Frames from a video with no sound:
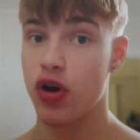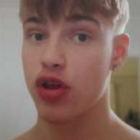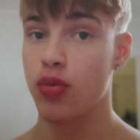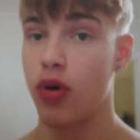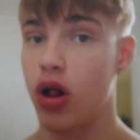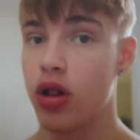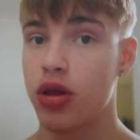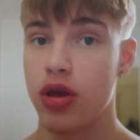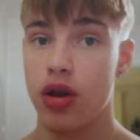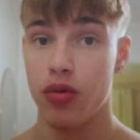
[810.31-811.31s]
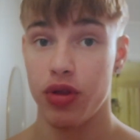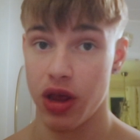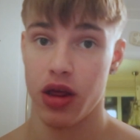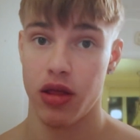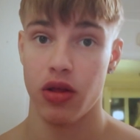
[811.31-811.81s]
first of all, you know,
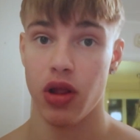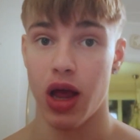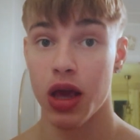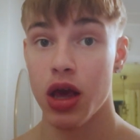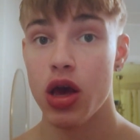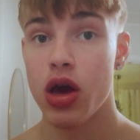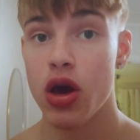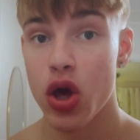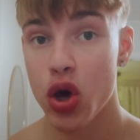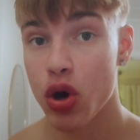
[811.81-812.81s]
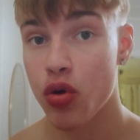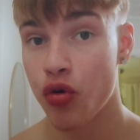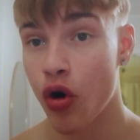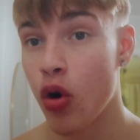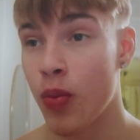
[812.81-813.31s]
this like
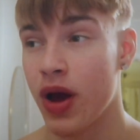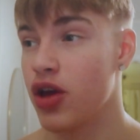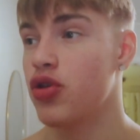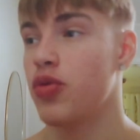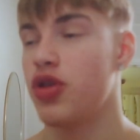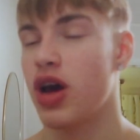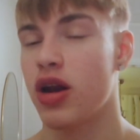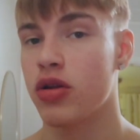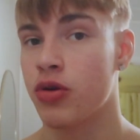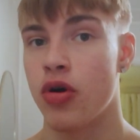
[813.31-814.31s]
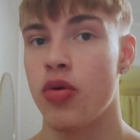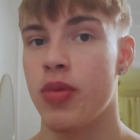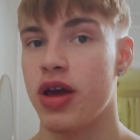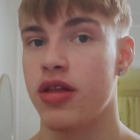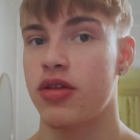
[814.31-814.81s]
grow my YouTube channel, grow
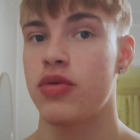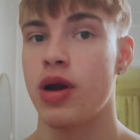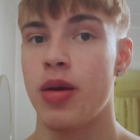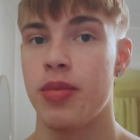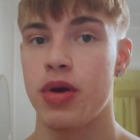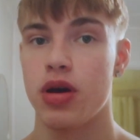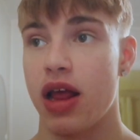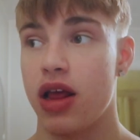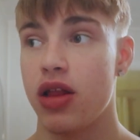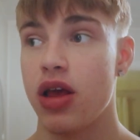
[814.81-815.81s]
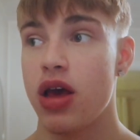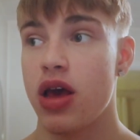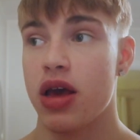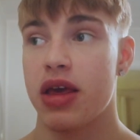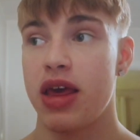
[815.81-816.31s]
my Instagram, and
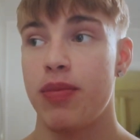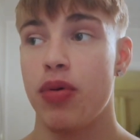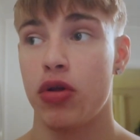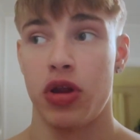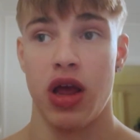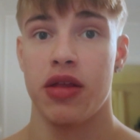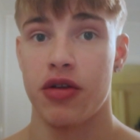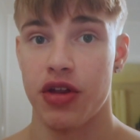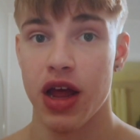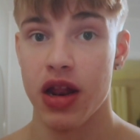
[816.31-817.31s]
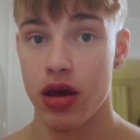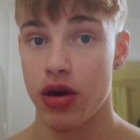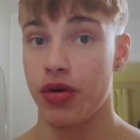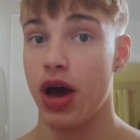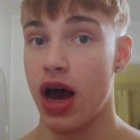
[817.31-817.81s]
keep on entertaining
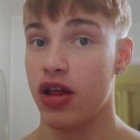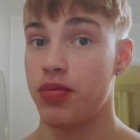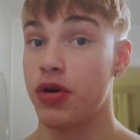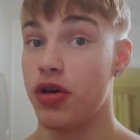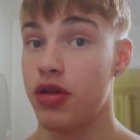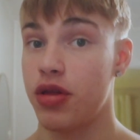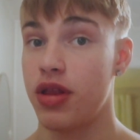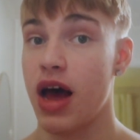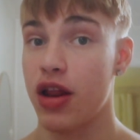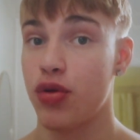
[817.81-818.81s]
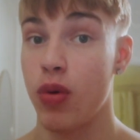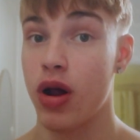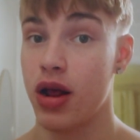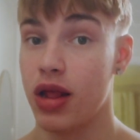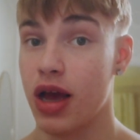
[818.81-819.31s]
you guys, because that is
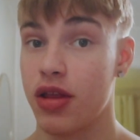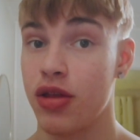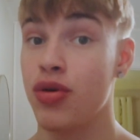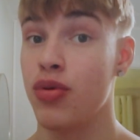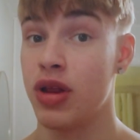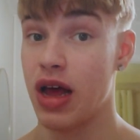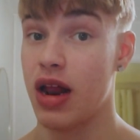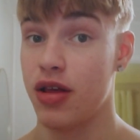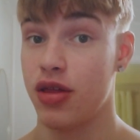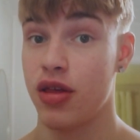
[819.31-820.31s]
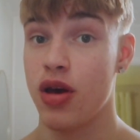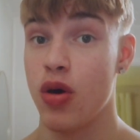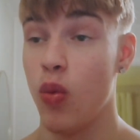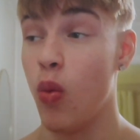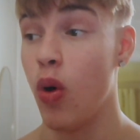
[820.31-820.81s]
what I like to do and that is
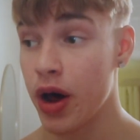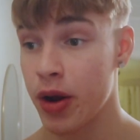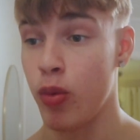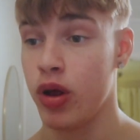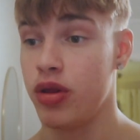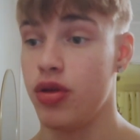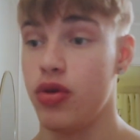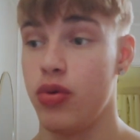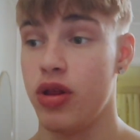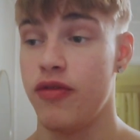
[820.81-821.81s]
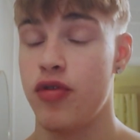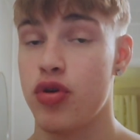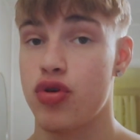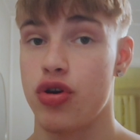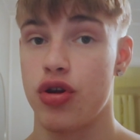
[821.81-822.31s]
what I want to do in the
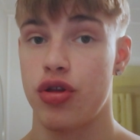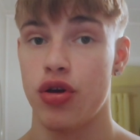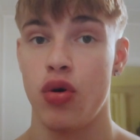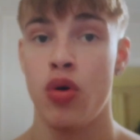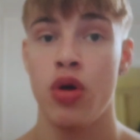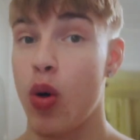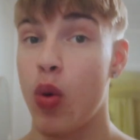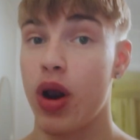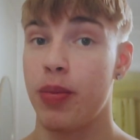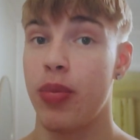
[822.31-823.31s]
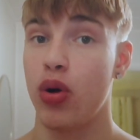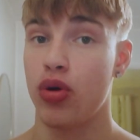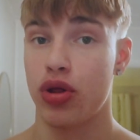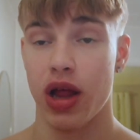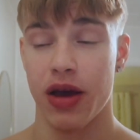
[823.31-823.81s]
future. So I want to
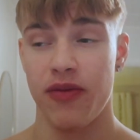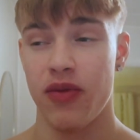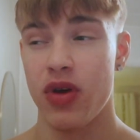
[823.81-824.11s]
post like